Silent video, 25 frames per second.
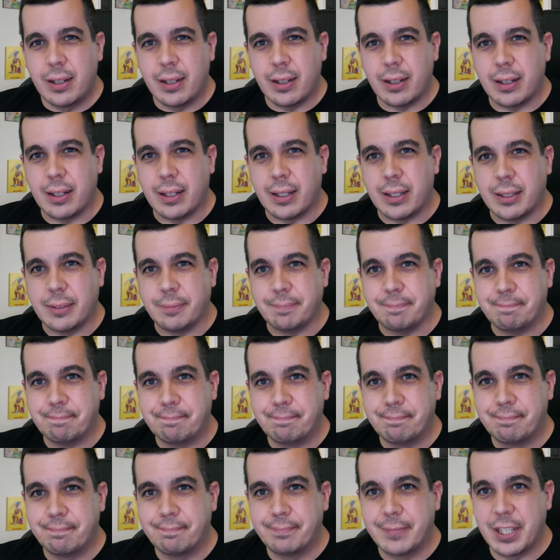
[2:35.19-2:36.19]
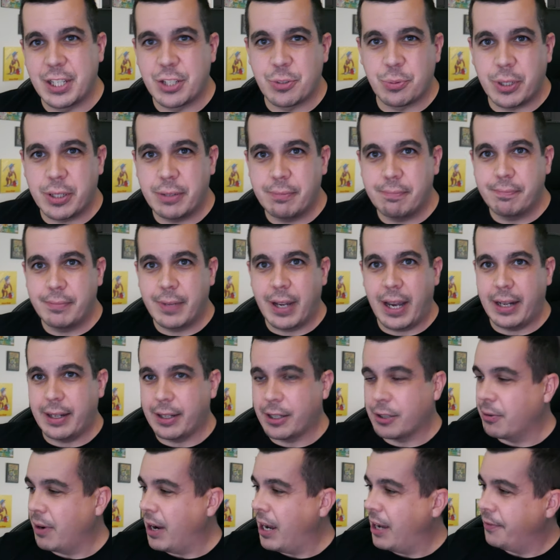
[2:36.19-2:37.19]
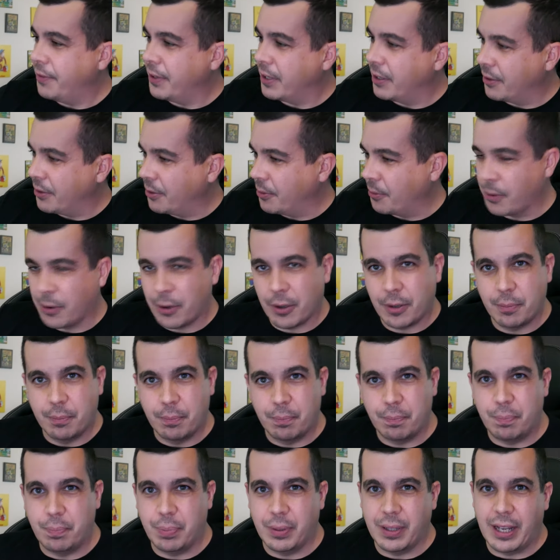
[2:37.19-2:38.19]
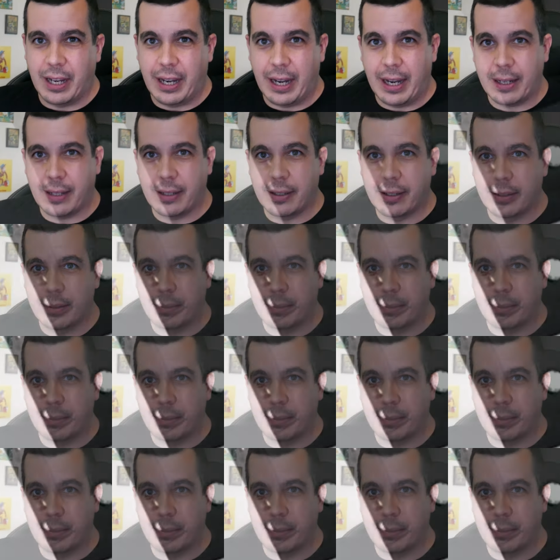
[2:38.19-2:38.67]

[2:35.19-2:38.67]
Um, this one had a graphic of the word black,